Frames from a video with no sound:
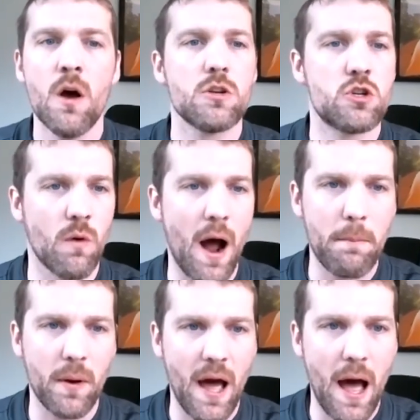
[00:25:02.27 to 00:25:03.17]
Drop
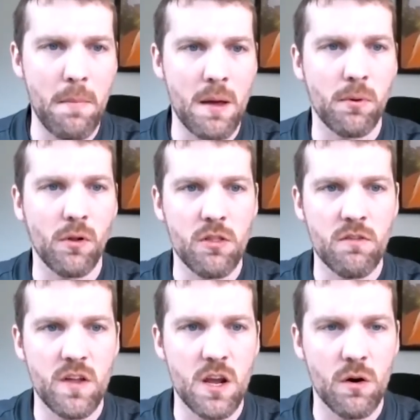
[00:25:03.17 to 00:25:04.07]
a comment below the
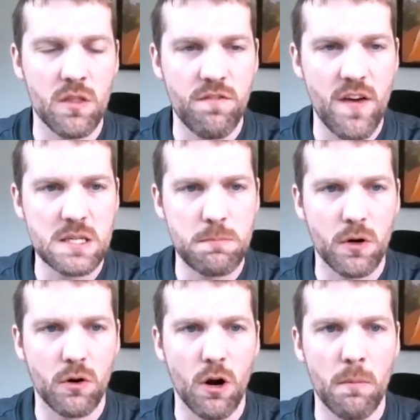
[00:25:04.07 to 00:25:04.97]
video in the Facebook
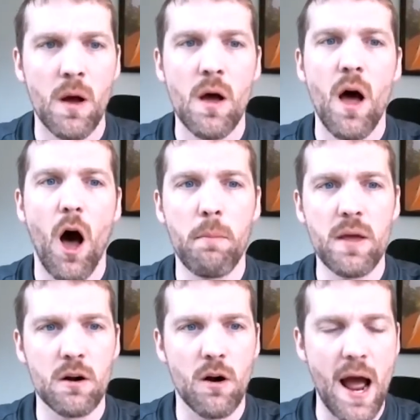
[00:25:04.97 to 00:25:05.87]
group. I'll be
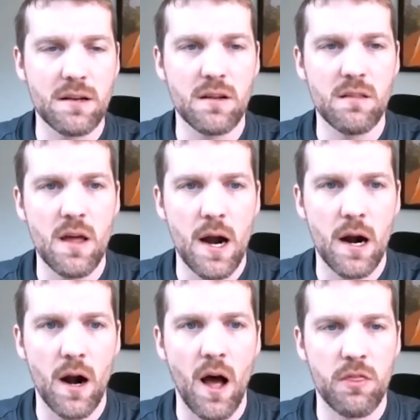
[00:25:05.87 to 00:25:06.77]
interacting
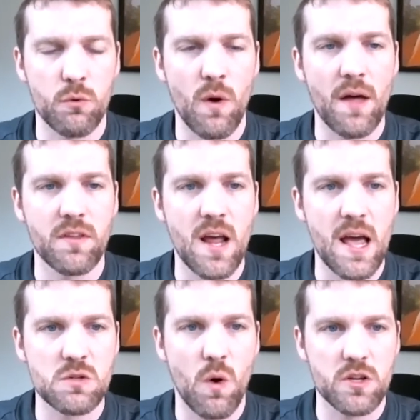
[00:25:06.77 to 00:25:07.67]
there throughout the day
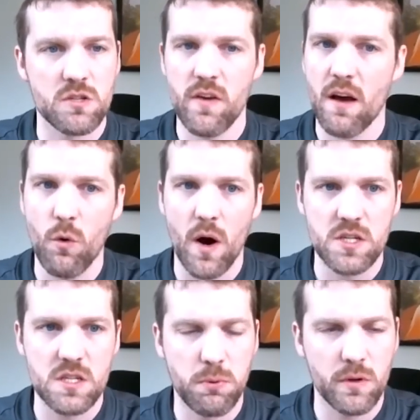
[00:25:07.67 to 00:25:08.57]
as well. So if you have
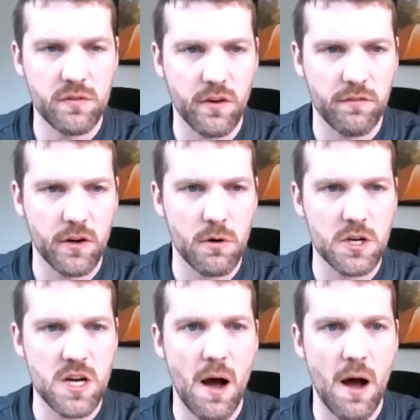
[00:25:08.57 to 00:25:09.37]
questions, please feel free to reach out.